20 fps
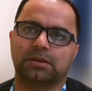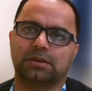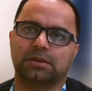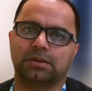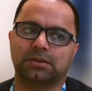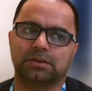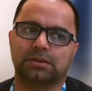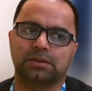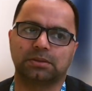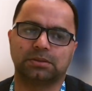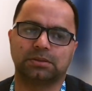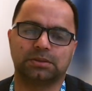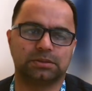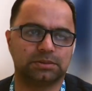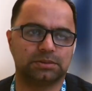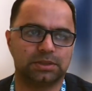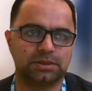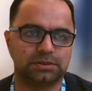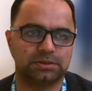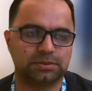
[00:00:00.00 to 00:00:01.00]

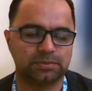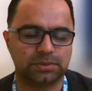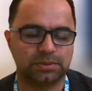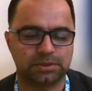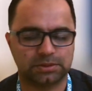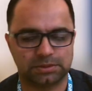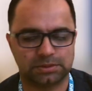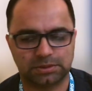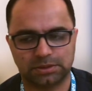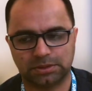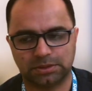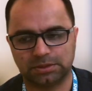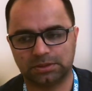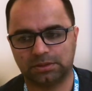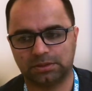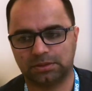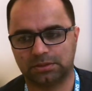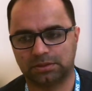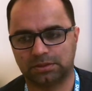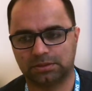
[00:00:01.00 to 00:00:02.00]
the
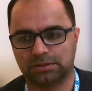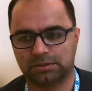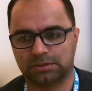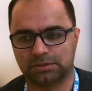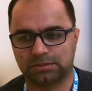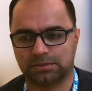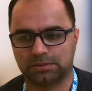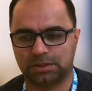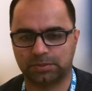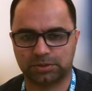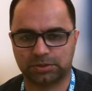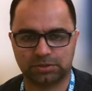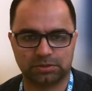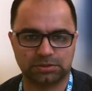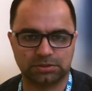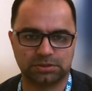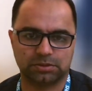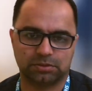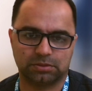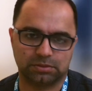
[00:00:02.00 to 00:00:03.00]

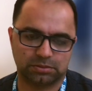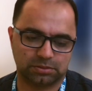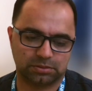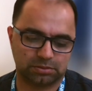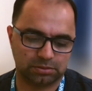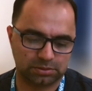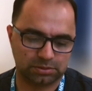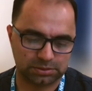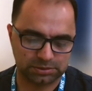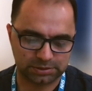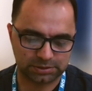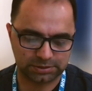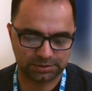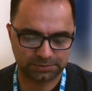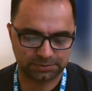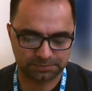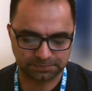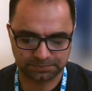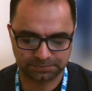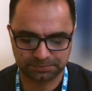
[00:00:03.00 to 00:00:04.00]
hematology or oncology
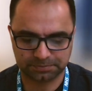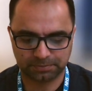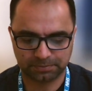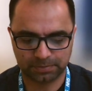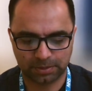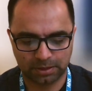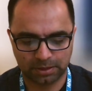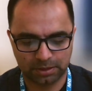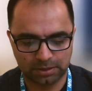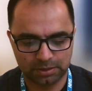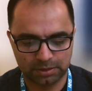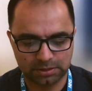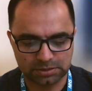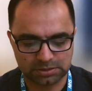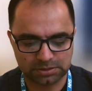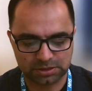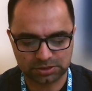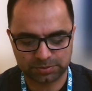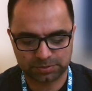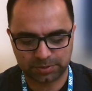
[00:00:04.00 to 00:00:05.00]
team.
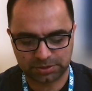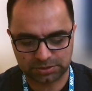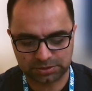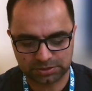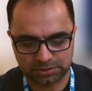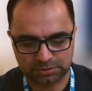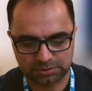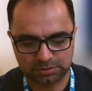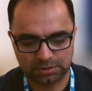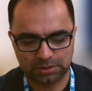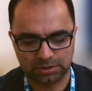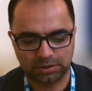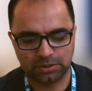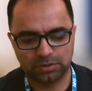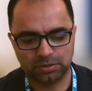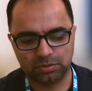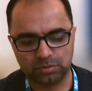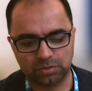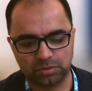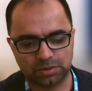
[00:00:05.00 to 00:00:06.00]
Such patient
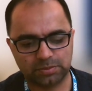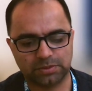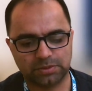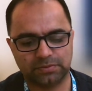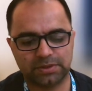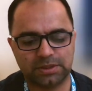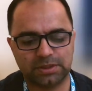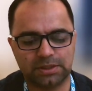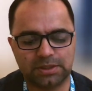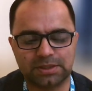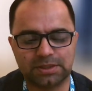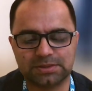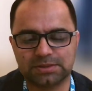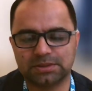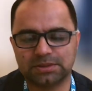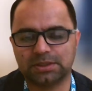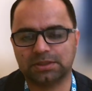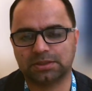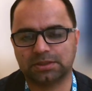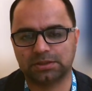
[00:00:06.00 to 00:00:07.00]
will be very less
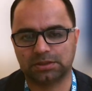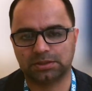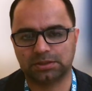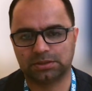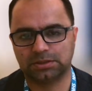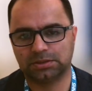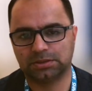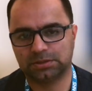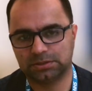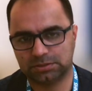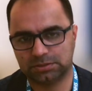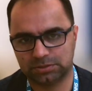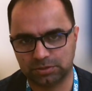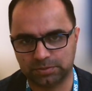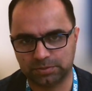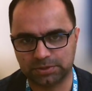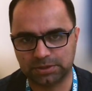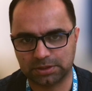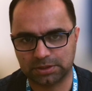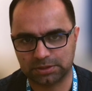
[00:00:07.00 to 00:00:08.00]
likely to
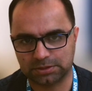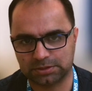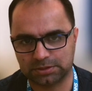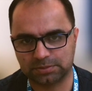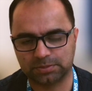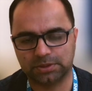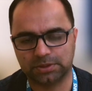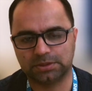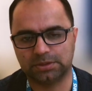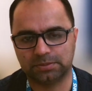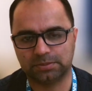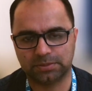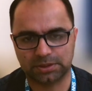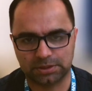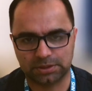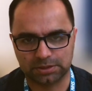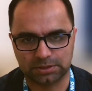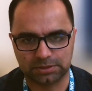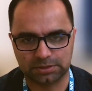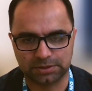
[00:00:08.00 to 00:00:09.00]
be dealt by the
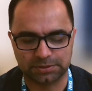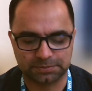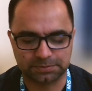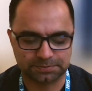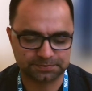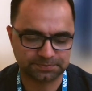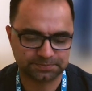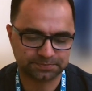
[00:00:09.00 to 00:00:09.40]
medical team.